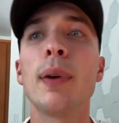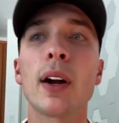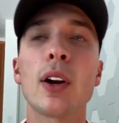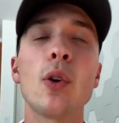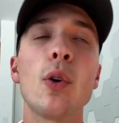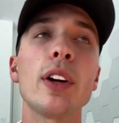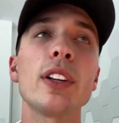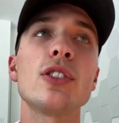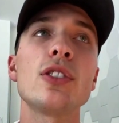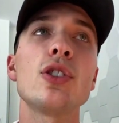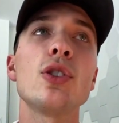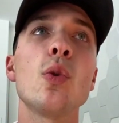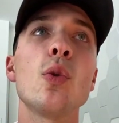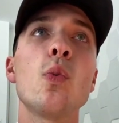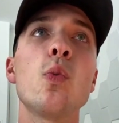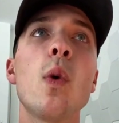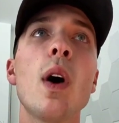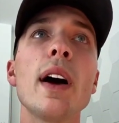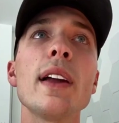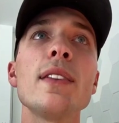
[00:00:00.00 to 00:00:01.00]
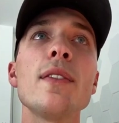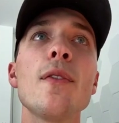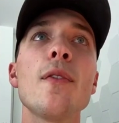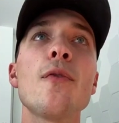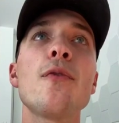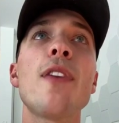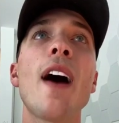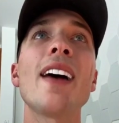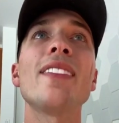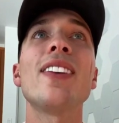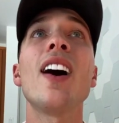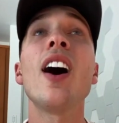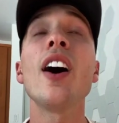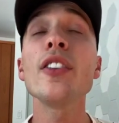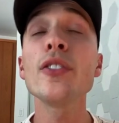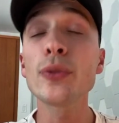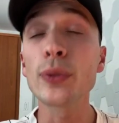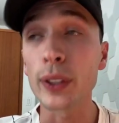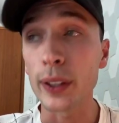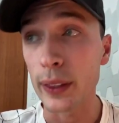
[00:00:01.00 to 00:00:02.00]
But going to
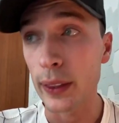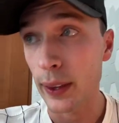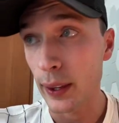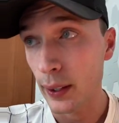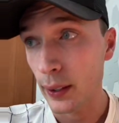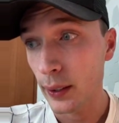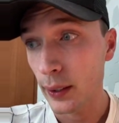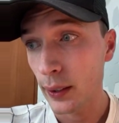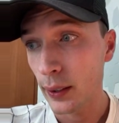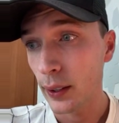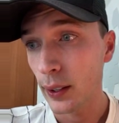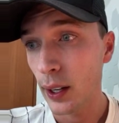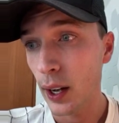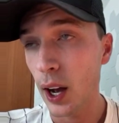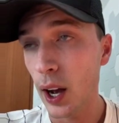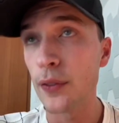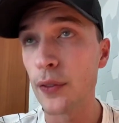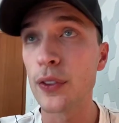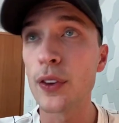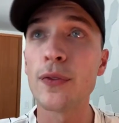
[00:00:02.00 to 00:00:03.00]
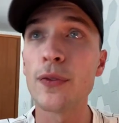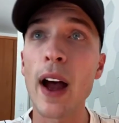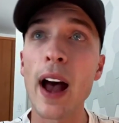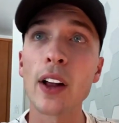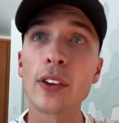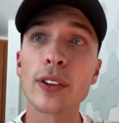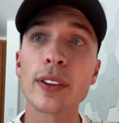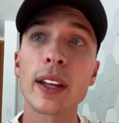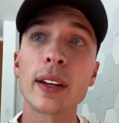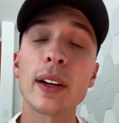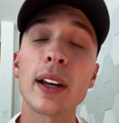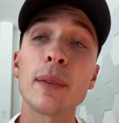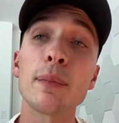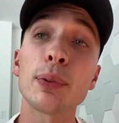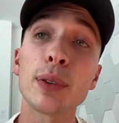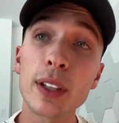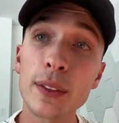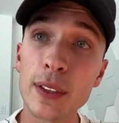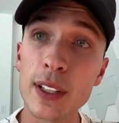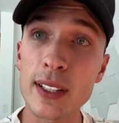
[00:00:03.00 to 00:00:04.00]
1/500th of the value that it
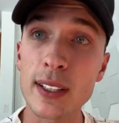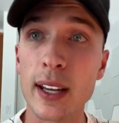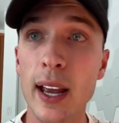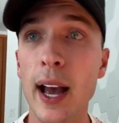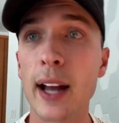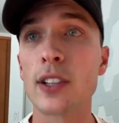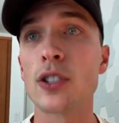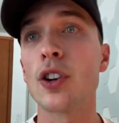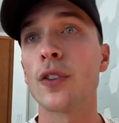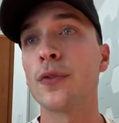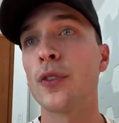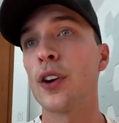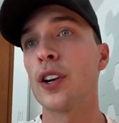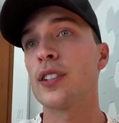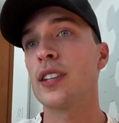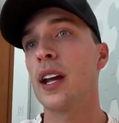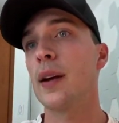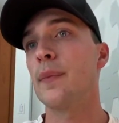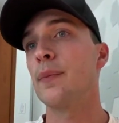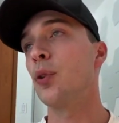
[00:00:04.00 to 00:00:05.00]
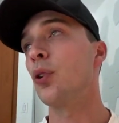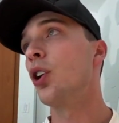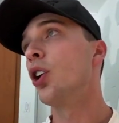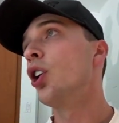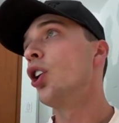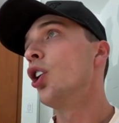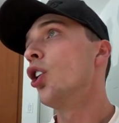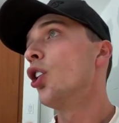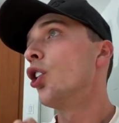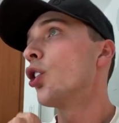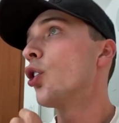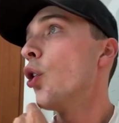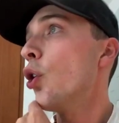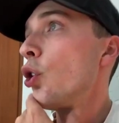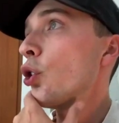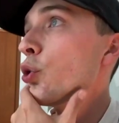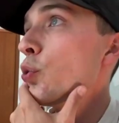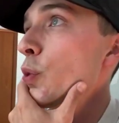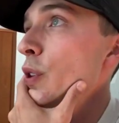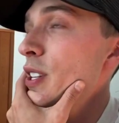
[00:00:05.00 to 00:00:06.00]
previously had. So for example,
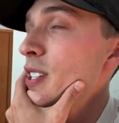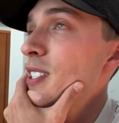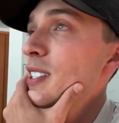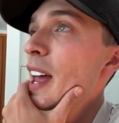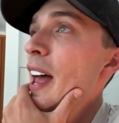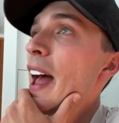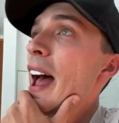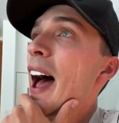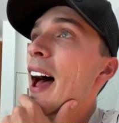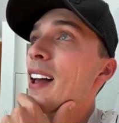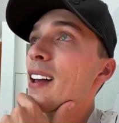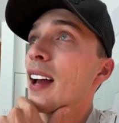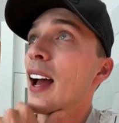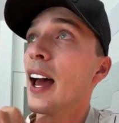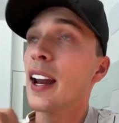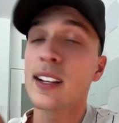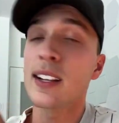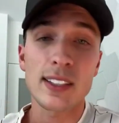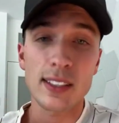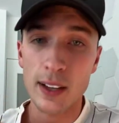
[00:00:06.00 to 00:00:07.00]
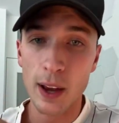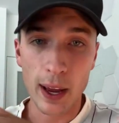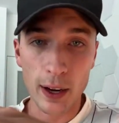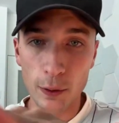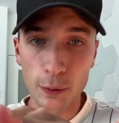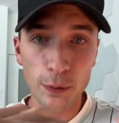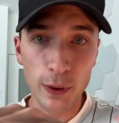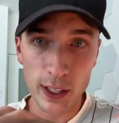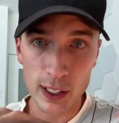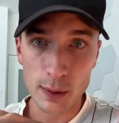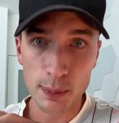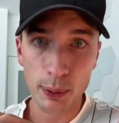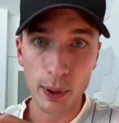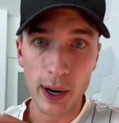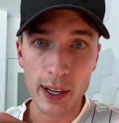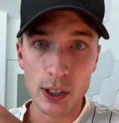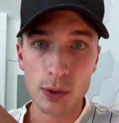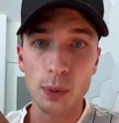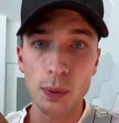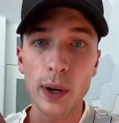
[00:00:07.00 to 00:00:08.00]
gold was set at a fixed
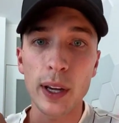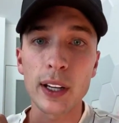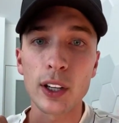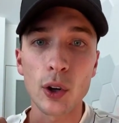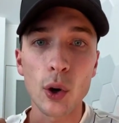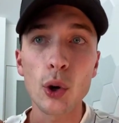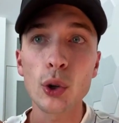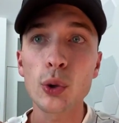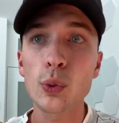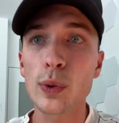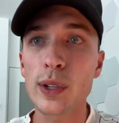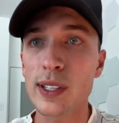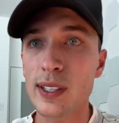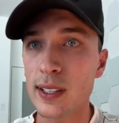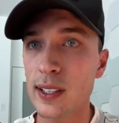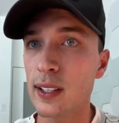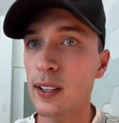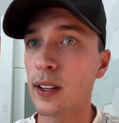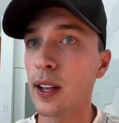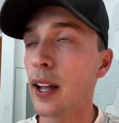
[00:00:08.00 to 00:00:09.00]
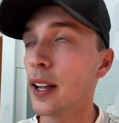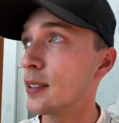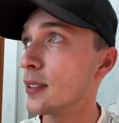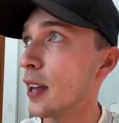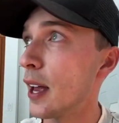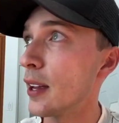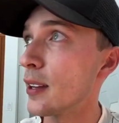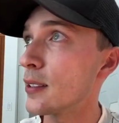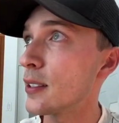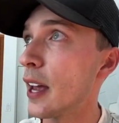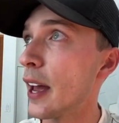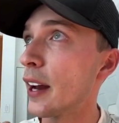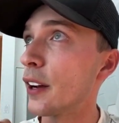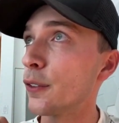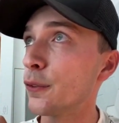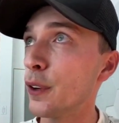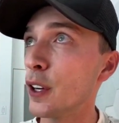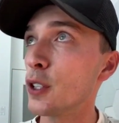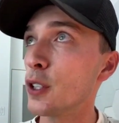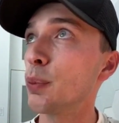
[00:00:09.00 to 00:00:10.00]
price, right? Gold was set at
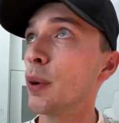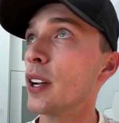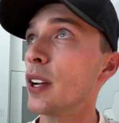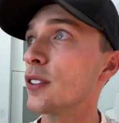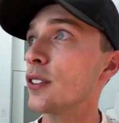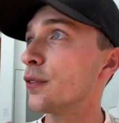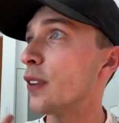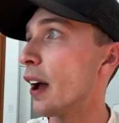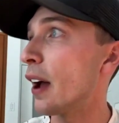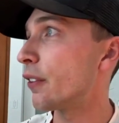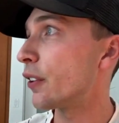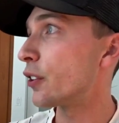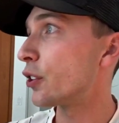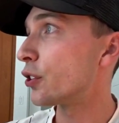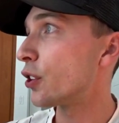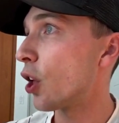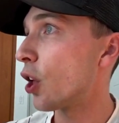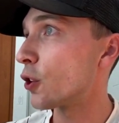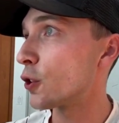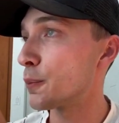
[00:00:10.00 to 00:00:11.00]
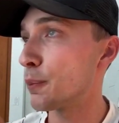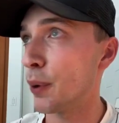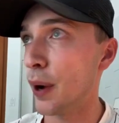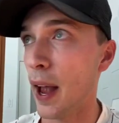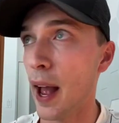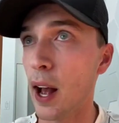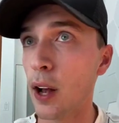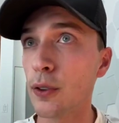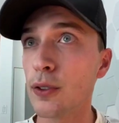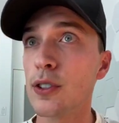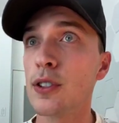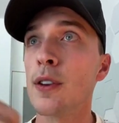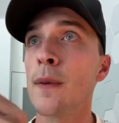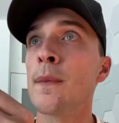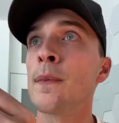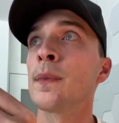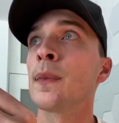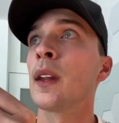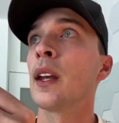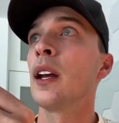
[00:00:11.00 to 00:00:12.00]
a fixed price of $500 per ounce.
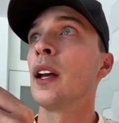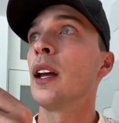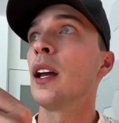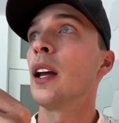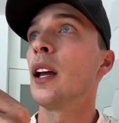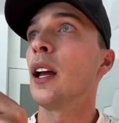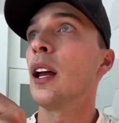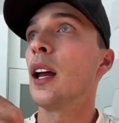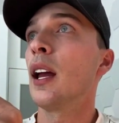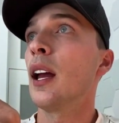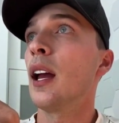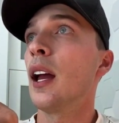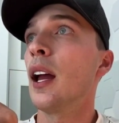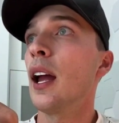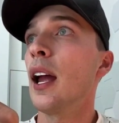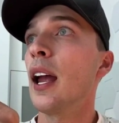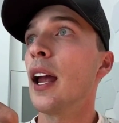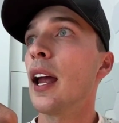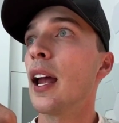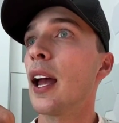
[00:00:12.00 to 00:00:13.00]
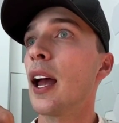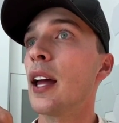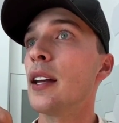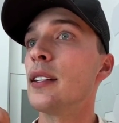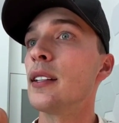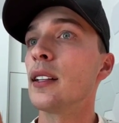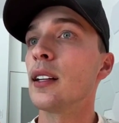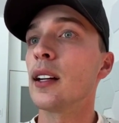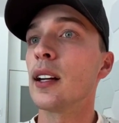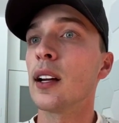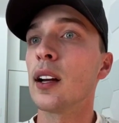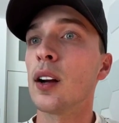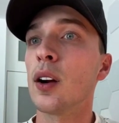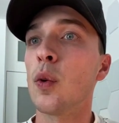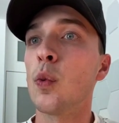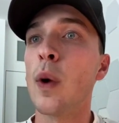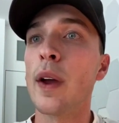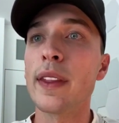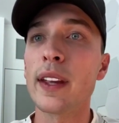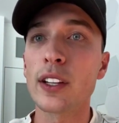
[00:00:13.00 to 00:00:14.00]
And
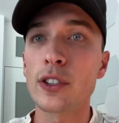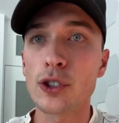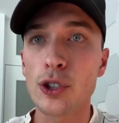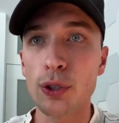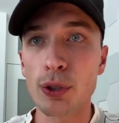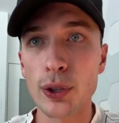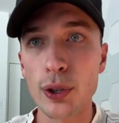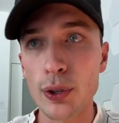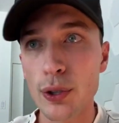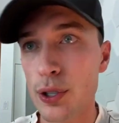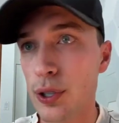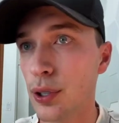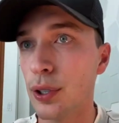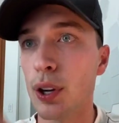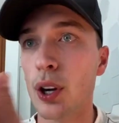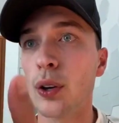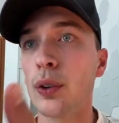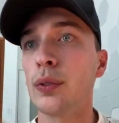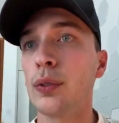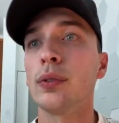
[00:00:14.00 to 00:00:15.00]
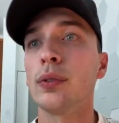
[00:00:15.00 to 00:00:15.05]
when they introduced,